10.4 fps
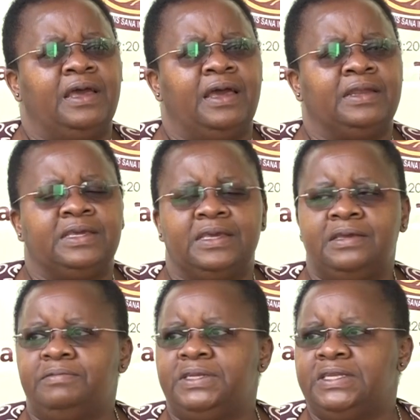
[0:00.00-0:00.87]
And
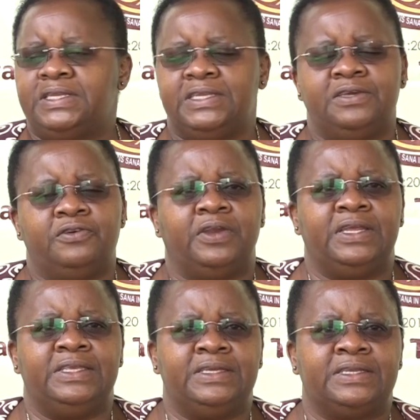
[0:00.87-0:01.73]
KMTC
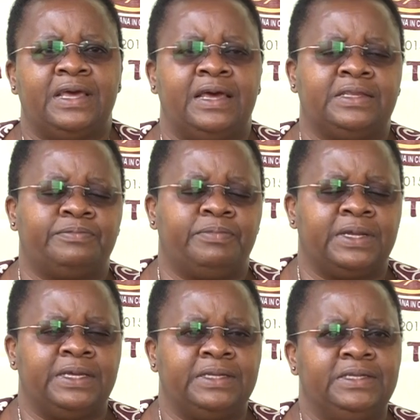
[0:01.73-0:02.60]
colleges are
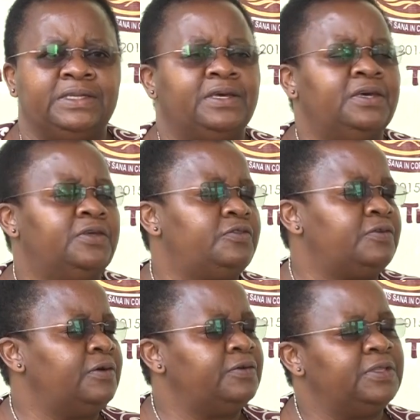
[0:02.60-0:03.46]
spread
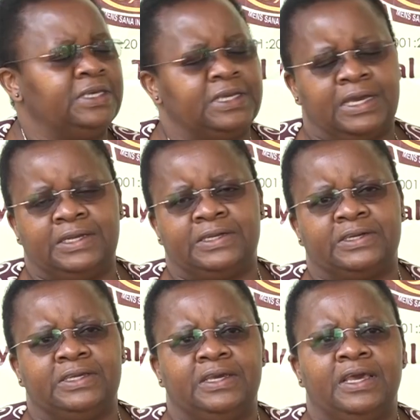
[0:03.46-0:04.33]
throughout the country.